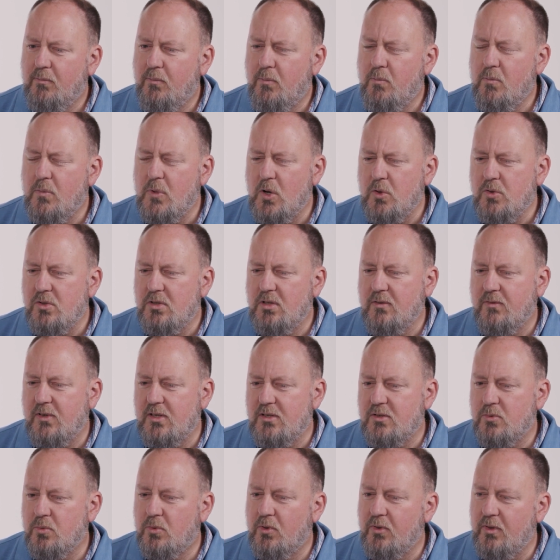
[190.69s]
most of
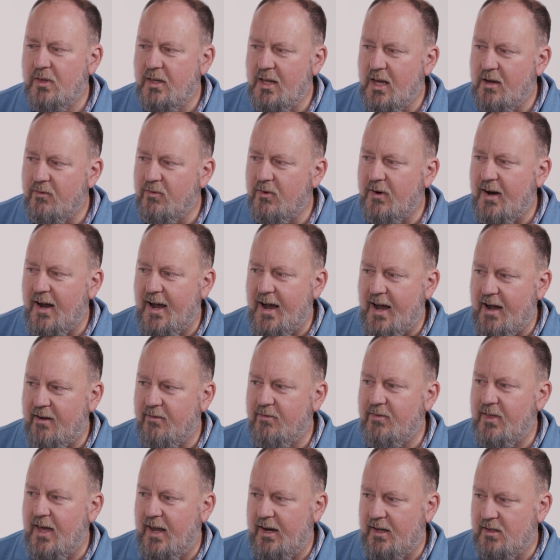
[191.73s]
us will never
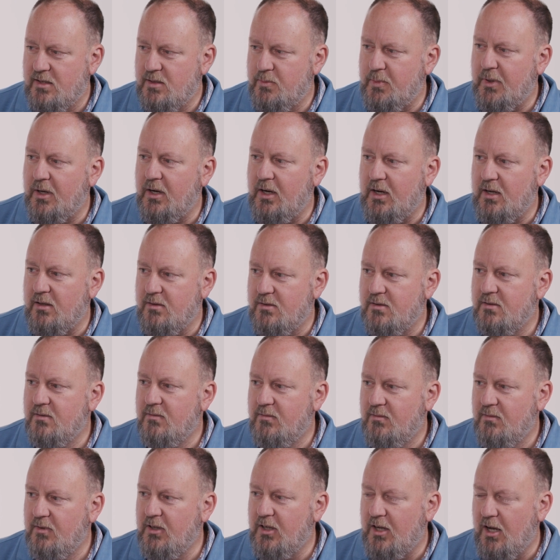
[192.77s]
have that experience,
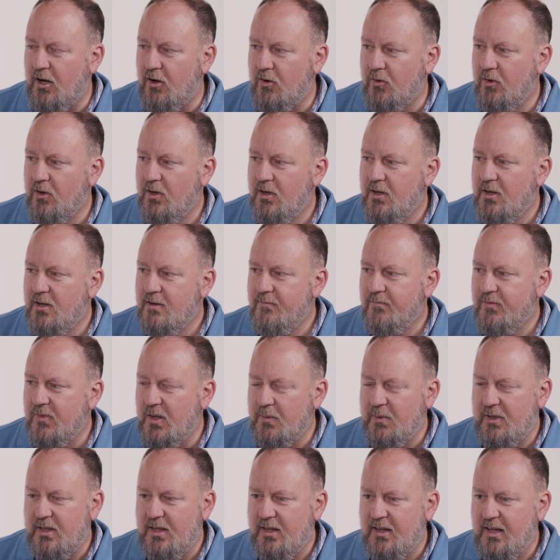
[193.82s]
I
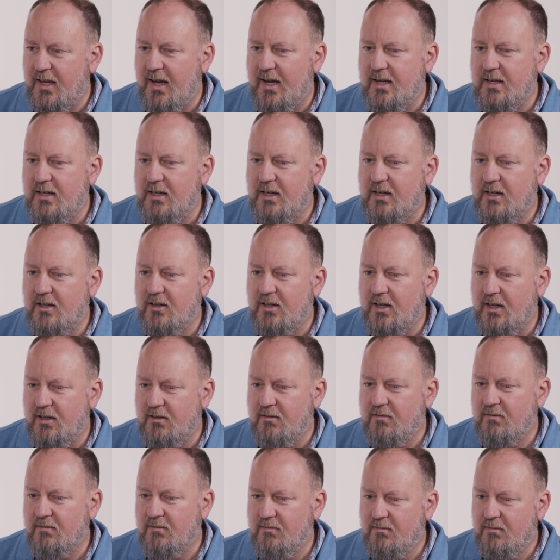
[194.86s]
mean, the idea
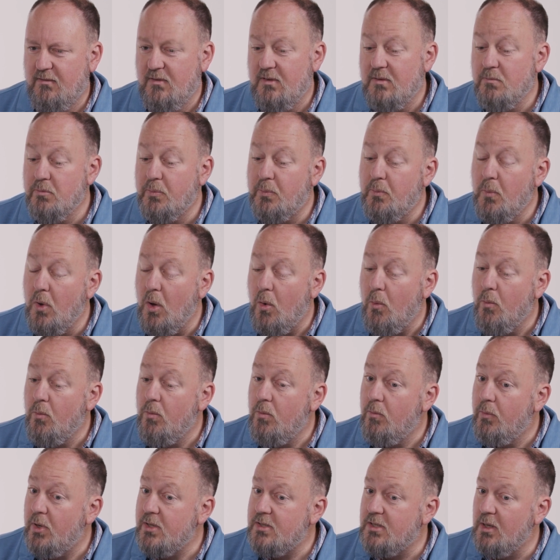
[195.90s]
that,
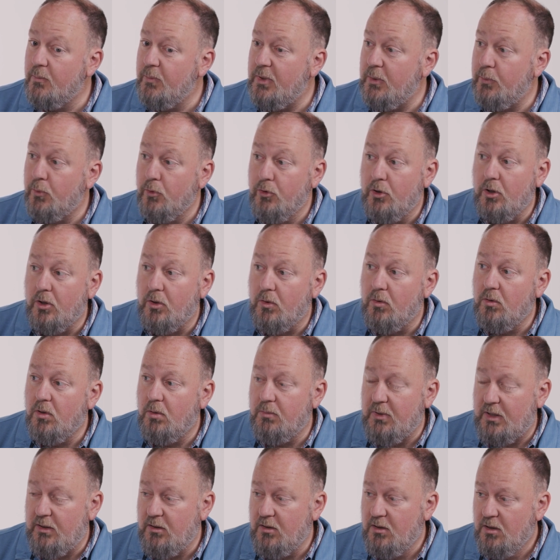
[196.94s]
but some people do. I
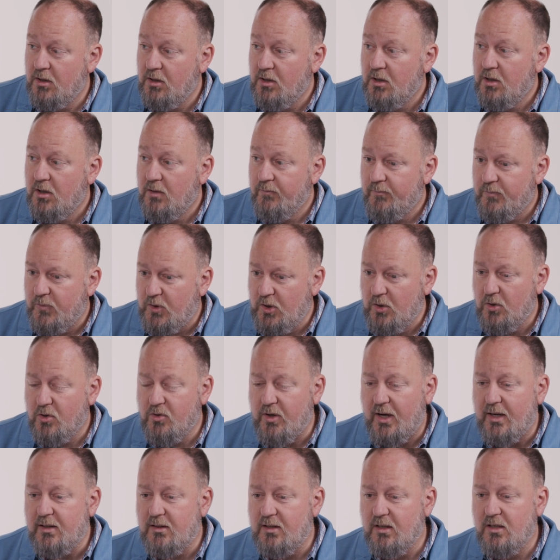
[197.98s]
mean,
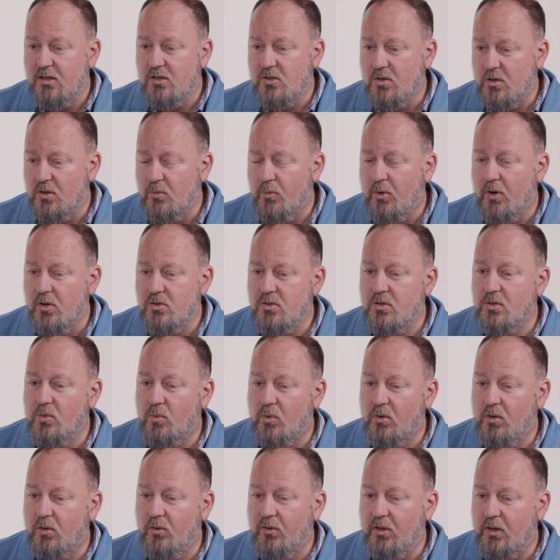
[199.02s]
granted, in certain parts of the
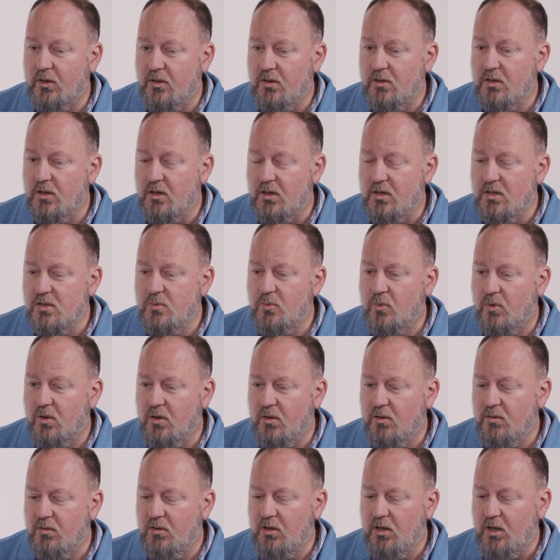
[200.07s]
world, there is
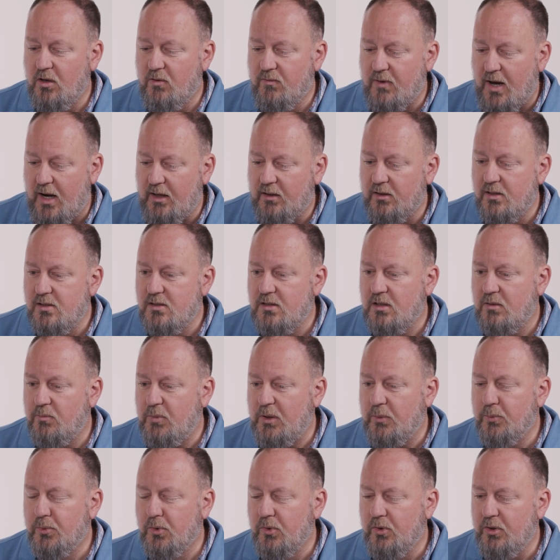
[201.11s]
more, violence, and
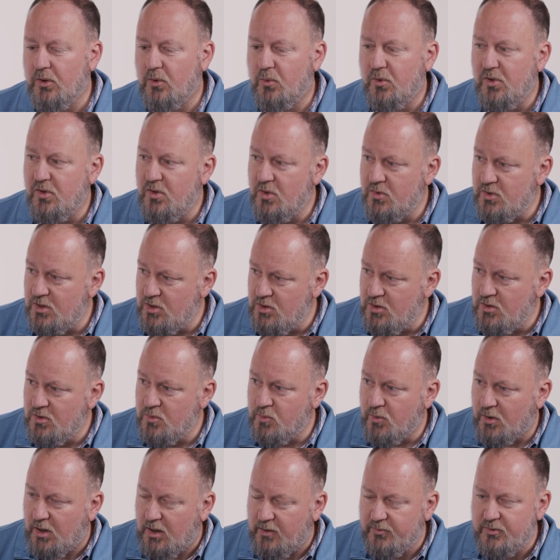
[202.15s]
people deal with those issues
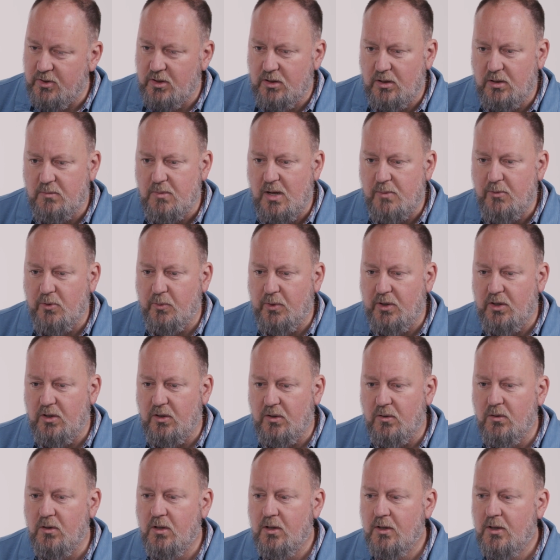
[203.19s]
more often than maybe we
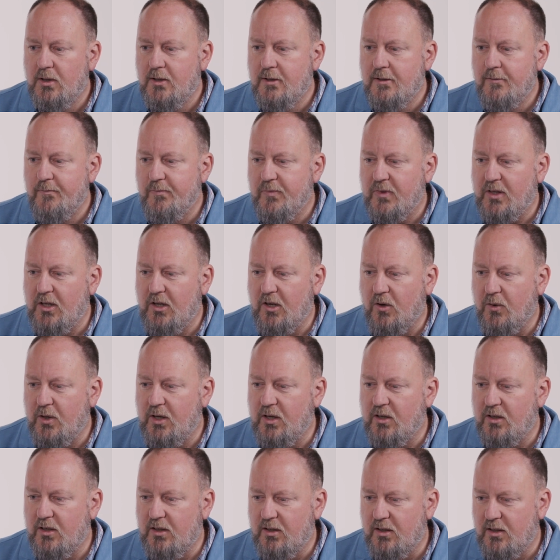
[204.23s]
do,
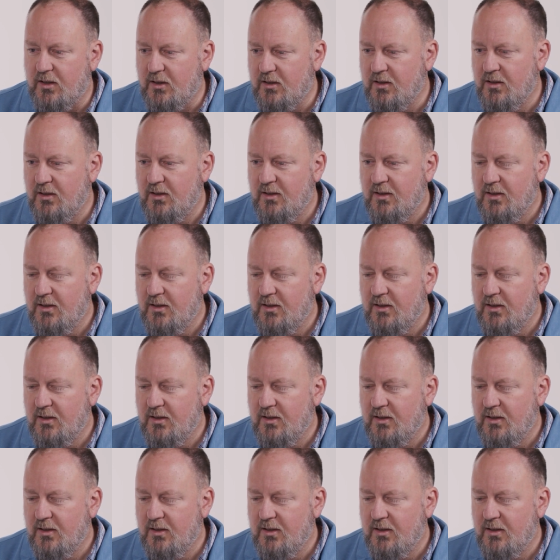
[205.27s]
here in the